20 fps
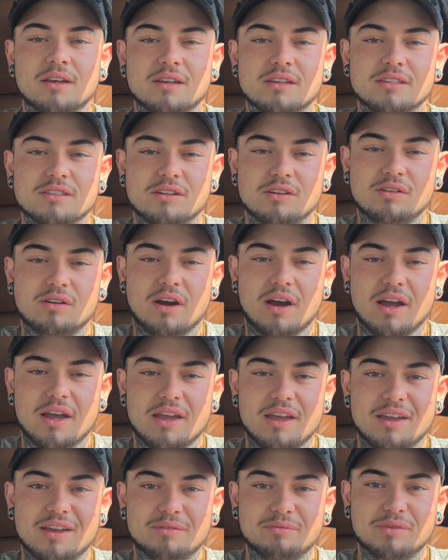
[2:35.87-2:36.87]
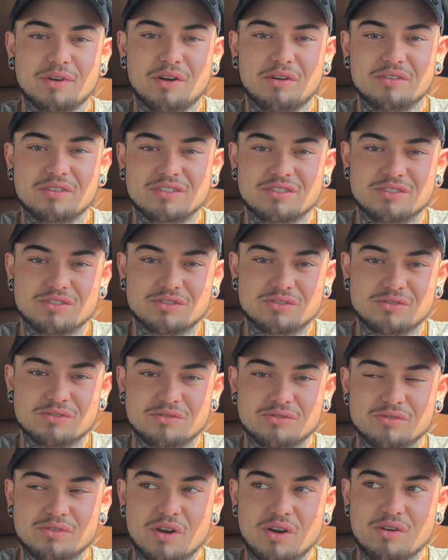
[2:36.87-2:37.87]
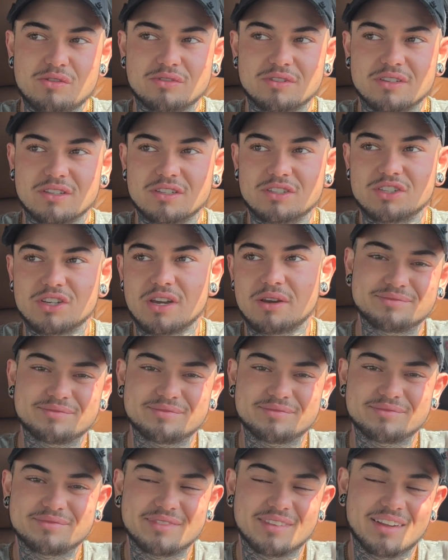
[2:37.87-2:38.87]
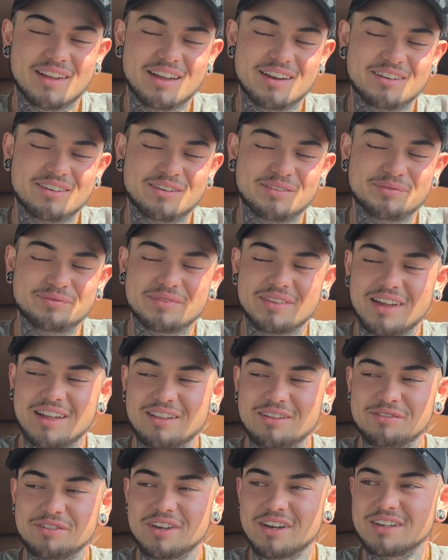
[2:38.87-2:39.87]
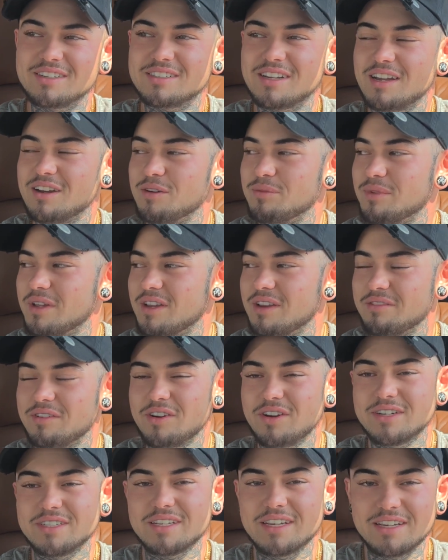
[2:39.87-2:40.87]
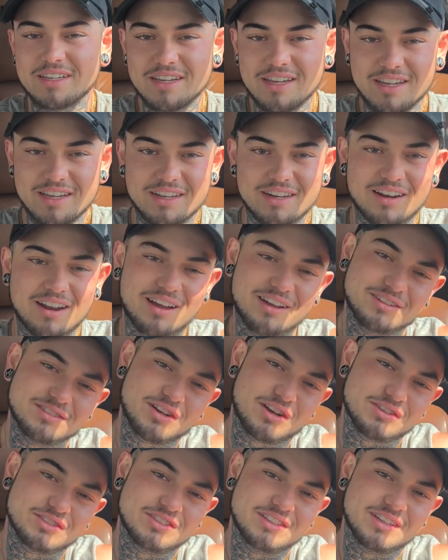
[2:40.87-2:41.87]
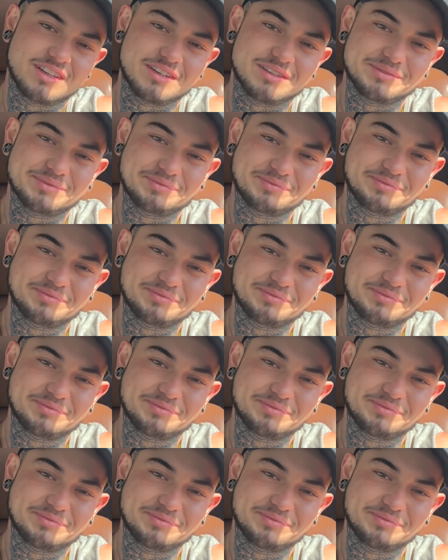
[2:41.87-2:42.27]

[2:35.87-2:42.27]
so I am going to go to the gym. I don't know. I love you guys. I hope that you have a great day and I'll talk to you later.